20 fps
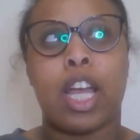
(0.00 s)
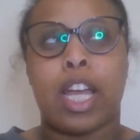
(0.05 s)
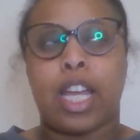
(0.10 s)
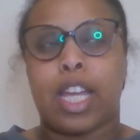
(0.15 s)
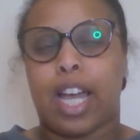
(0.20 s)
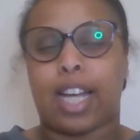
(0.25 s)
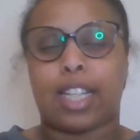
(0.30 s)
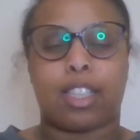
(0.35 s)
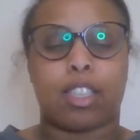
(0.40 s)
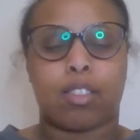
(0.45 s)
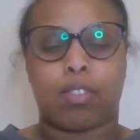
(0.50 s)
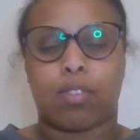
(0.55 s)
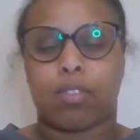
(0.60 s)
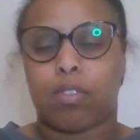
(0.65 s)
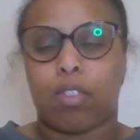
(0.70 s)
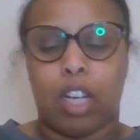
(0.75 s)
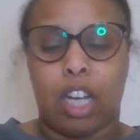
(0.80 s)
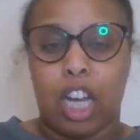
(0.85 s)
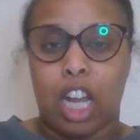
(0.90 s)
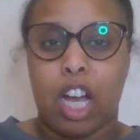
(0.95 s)
hadn't
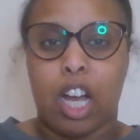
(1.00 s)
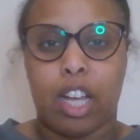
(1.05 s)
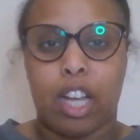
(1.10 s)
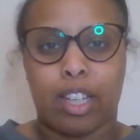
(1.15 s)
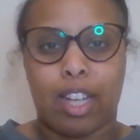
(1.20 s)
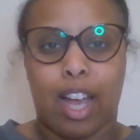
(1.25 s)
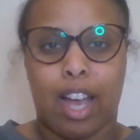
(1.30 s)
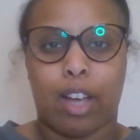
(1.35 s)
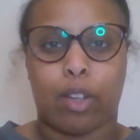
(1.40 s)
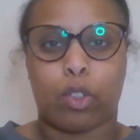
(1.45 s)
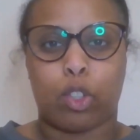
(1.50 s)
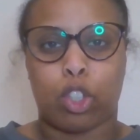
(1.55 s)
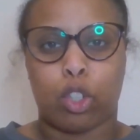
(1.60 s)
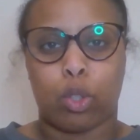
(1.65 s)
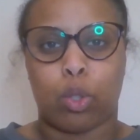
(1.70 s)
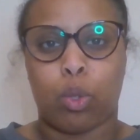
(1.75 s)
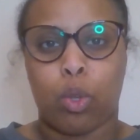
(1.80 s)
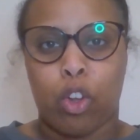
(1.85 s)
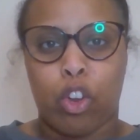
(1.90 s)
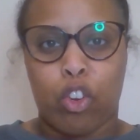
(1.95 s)
learned how
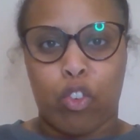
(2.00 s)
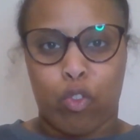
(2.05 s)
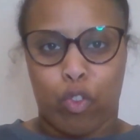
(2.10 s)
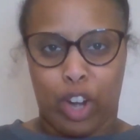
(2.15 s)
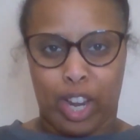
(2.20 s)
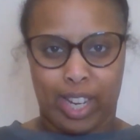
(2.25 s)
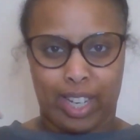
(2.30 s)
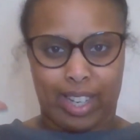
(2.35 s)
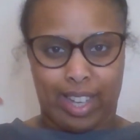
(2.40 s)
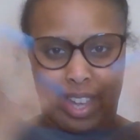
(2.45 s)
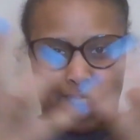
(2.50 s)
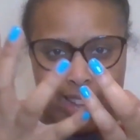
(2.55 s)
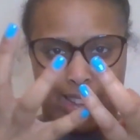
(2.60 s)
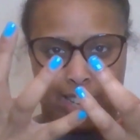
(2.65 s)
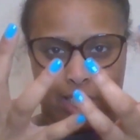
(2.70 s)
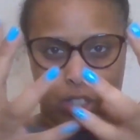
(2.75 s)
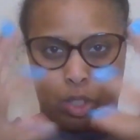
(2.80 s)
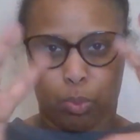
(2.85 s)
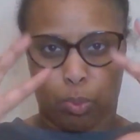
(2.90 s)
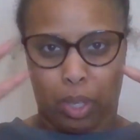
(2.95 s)
to rein it
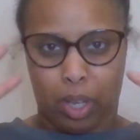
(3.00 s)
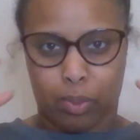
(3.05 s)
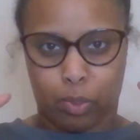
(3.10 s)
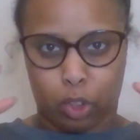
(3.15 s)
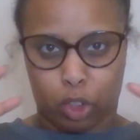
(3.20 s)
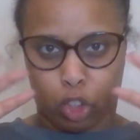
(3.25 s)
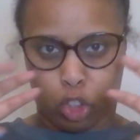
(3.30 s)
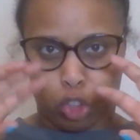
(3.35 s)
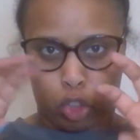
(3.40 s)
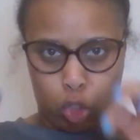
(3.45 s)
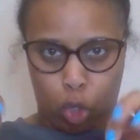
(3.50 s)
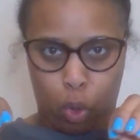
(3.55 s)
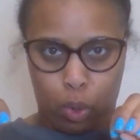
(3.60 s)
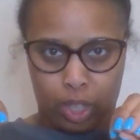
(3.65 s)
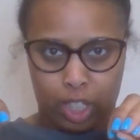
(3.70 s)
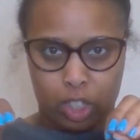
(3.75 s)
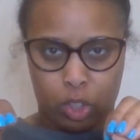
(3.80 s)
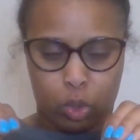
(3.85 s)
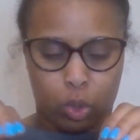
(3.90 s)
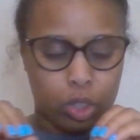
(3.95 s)
in, to be able to control it
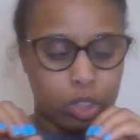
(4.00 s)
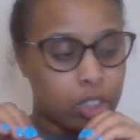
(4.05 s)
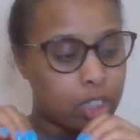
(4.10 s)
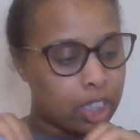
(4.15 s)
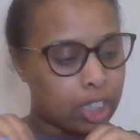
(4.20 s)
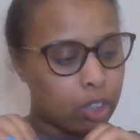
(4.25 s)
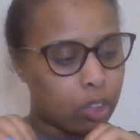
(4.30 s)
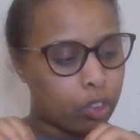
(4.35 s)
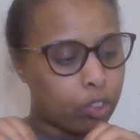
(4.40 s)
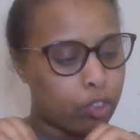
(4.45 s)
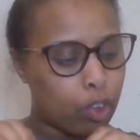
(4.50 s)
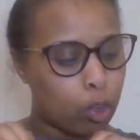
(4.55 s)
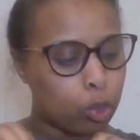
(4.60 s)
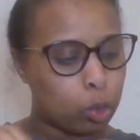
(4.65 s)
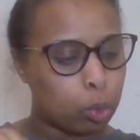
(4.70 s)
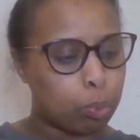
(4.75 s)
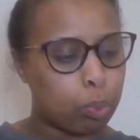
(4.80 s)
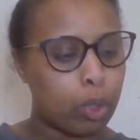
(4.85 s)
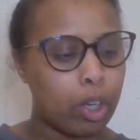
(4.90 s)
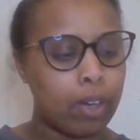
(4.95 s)
into a single
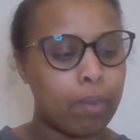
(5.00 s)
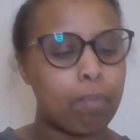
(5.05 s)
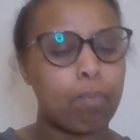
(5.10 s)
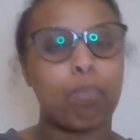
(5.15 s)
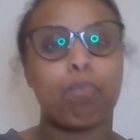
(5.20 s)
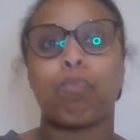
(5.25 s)
focal point.